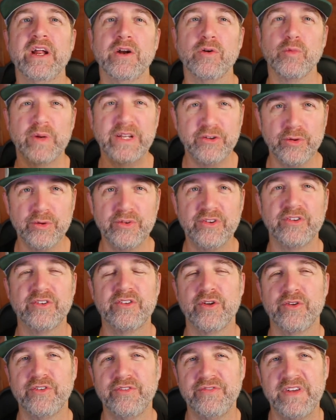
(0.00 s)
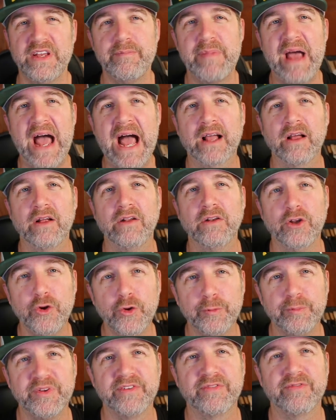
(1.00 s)
It reduces those feedback
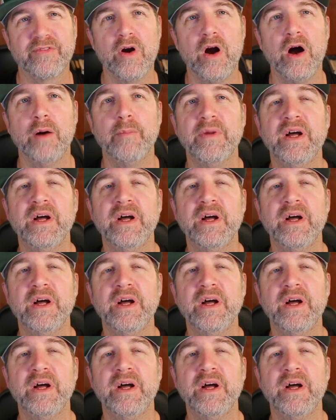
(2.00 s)
loops from